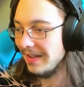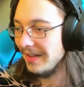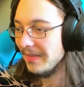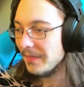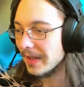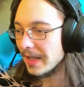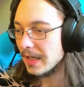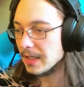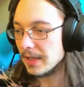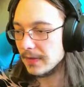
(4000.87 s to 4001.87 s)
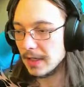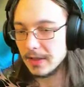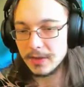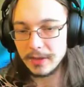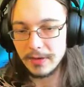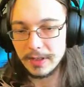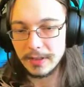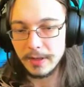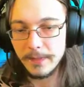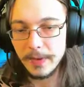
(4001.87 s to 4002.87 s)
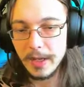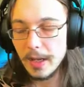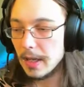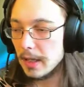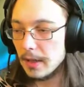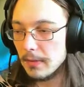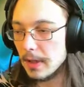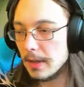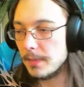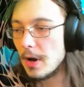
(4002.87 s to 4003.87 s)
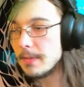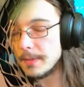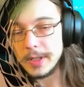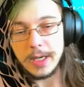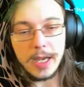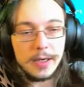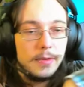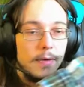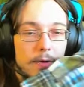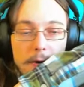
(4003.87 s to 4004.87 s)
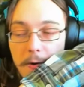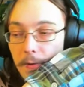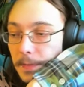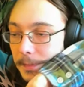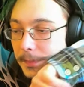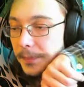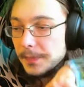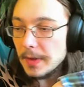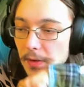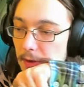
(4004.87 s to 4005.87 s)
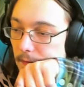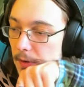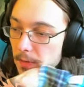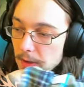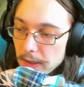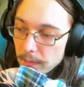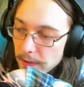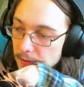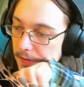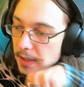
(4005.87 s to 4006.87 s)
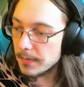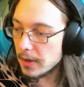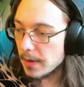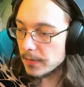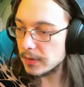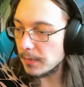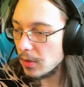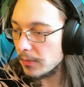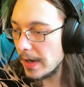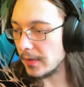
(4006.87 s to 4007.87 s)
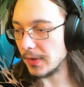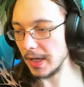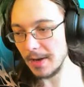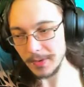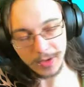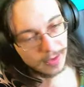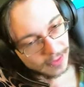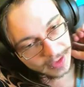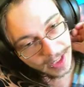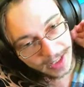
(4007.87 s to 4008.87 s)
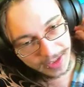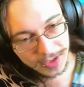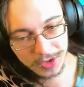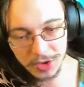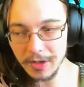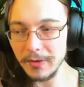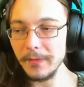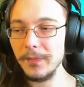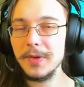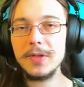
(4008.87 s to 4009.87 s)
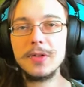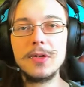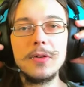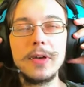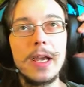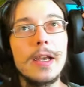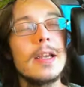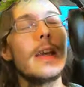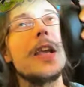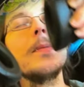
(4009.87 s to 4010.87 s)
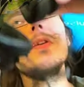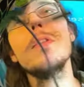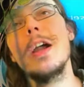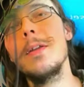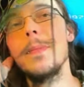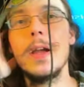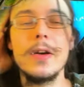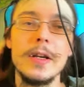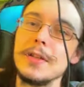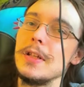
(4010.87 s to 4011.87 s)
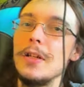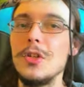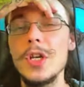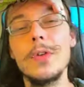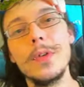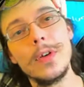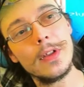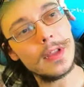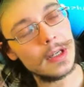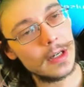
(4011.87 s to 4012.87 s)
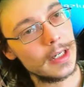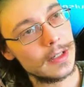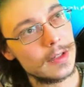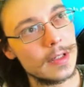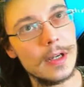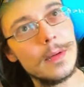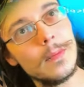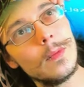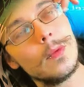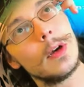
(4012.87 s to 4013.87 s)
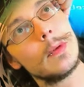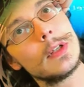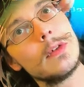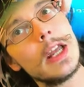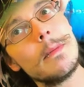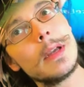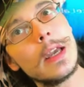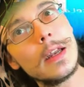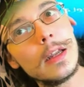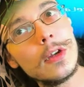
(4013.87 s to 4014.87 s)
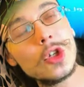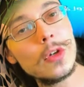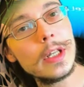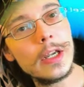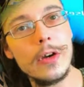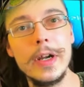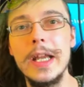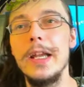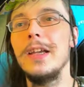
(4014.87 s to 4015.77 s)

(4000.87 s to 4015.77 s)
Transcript: you just have to get the cigarettes, huh? You know what? Probably, I don't even know. I don't even know where he went. Gamer grandpas are more rare than gamer girls. This is true. This is true. G gamer grandparents in general. There is um, what what's her name again? Shirley Curry.